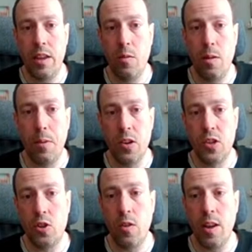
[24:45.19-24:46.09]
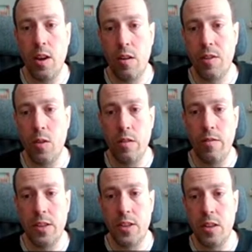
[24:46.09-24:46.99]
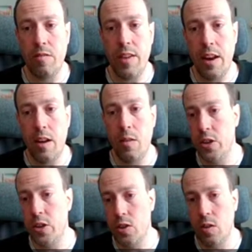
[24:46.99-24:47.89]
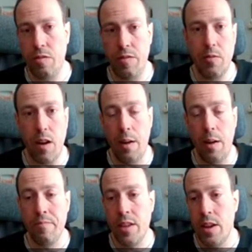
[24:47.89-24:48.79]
the repository of the University of Vienna, which is called FEDWA.